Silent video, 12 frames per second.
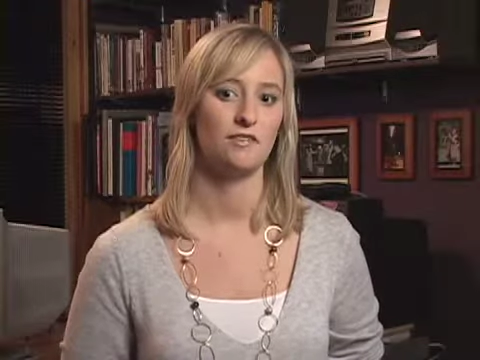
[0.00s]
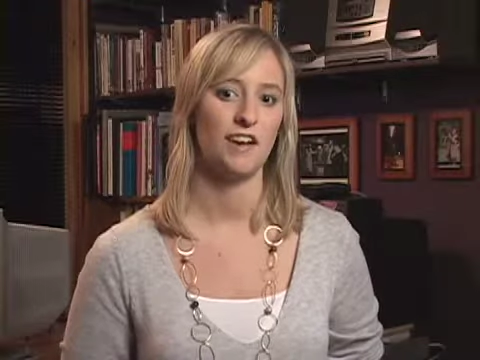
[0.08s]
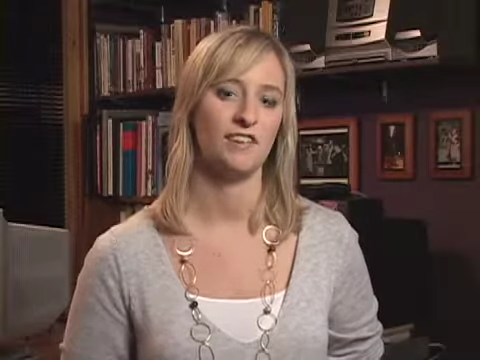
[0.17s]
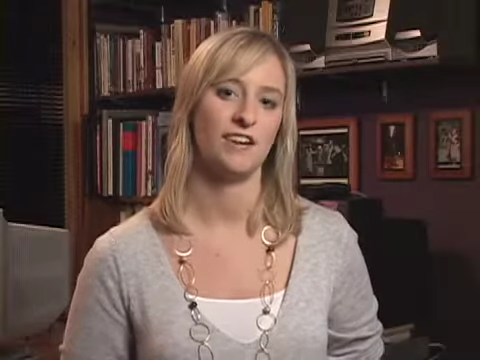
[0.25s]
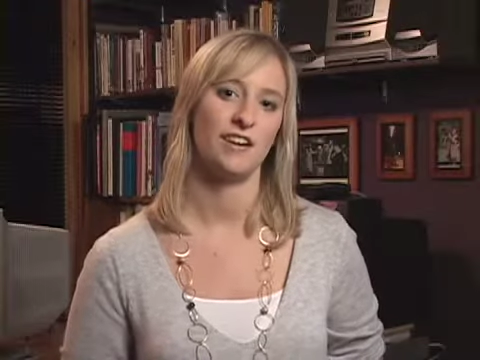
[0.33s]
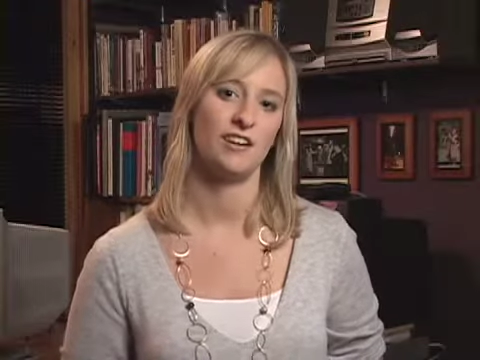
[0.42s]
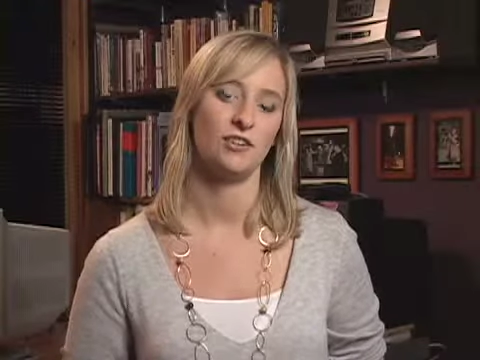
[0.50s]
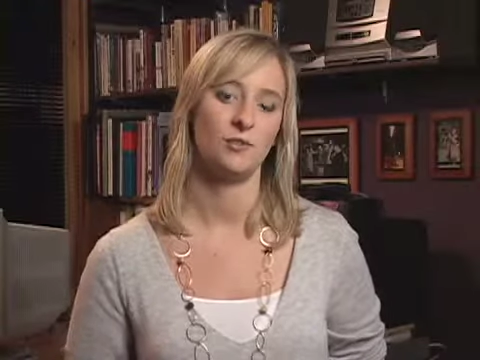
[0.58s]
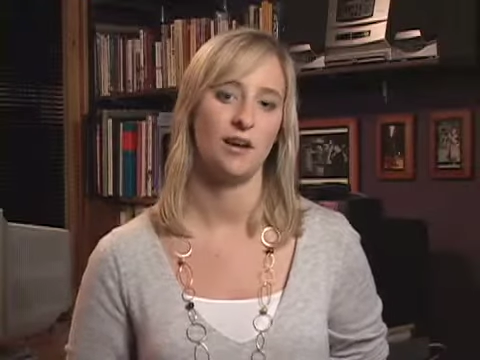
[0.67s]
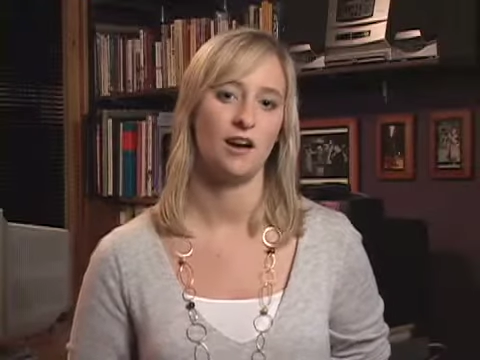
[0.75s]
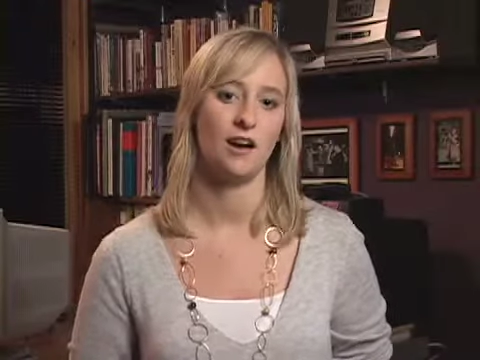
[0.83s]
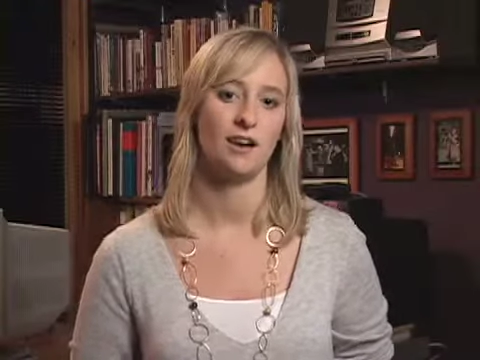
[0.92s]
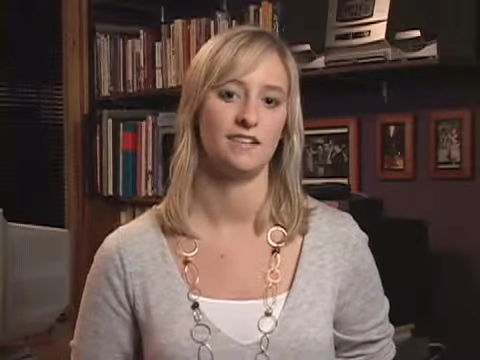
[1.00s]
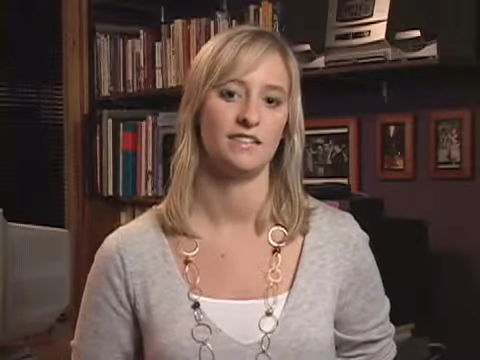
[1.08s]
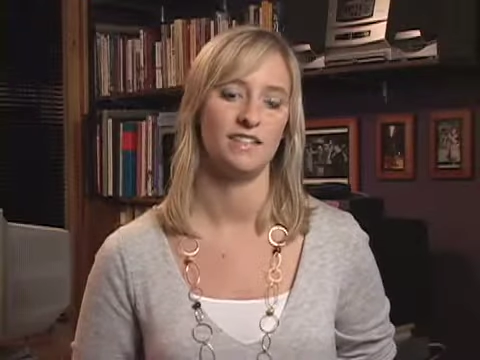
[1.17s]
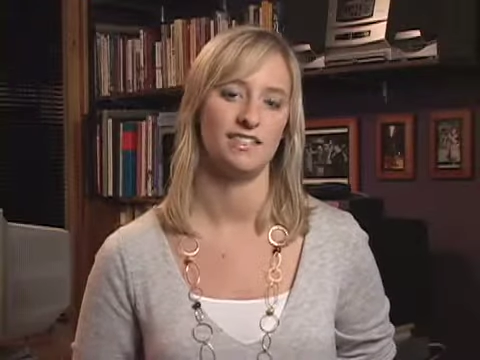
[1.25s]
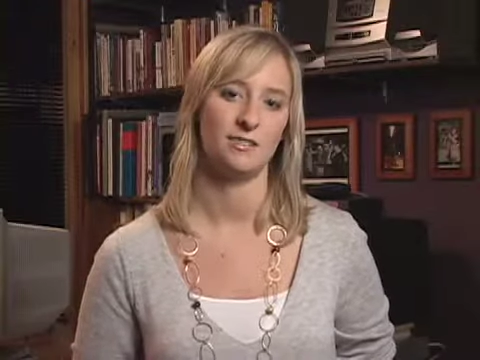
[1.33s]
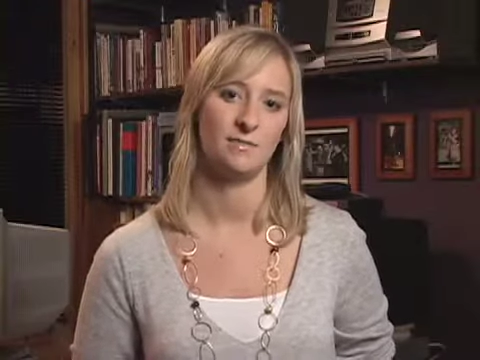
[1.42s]
veteran who went on
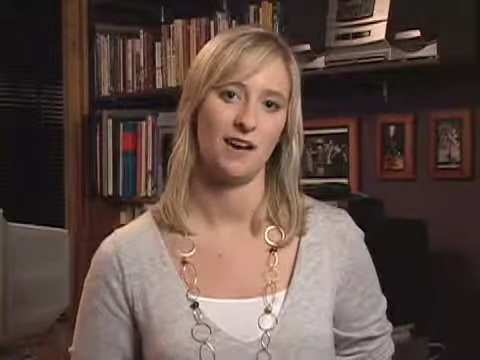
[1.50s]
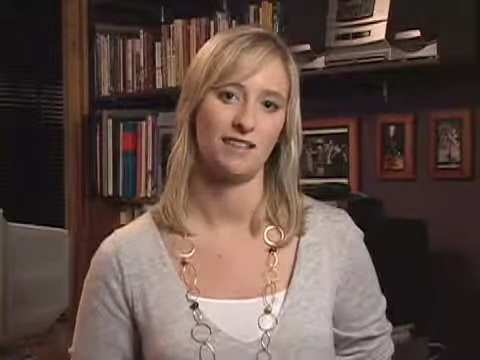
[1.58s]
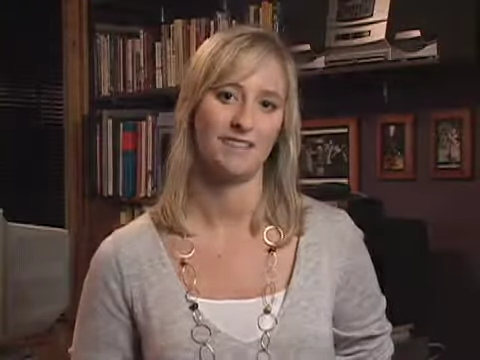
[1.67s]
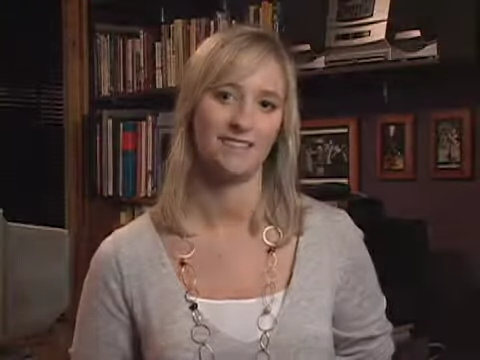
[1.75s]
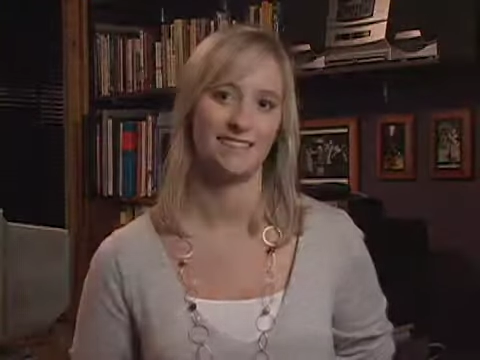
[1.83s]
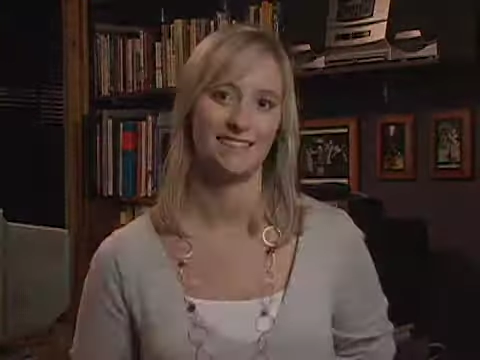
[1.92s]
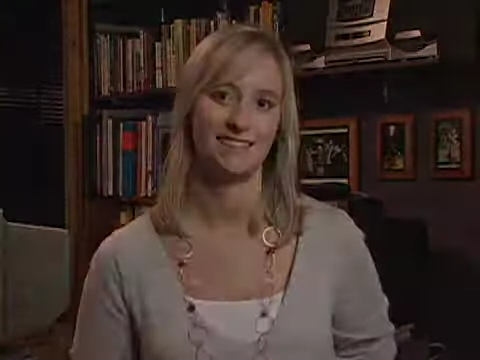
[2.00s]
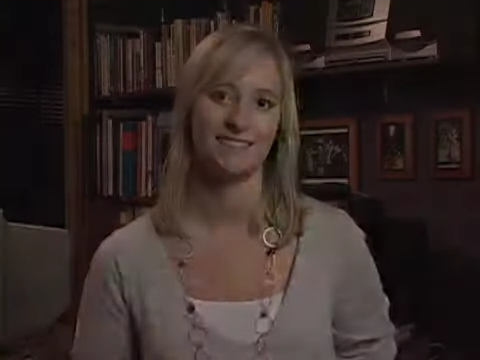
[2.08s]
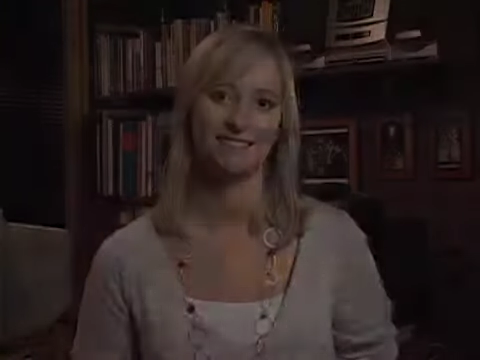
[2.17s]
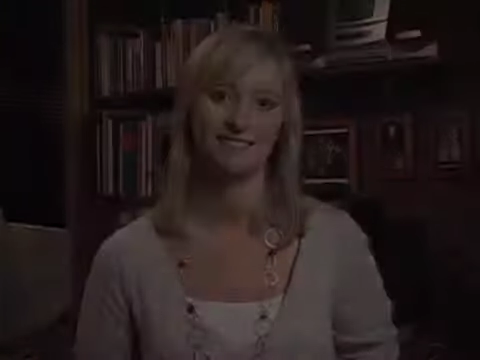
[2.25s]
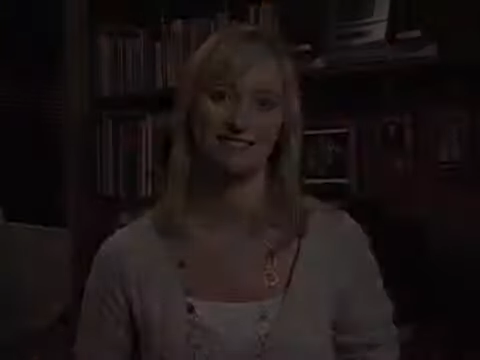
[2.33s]
to enter politics.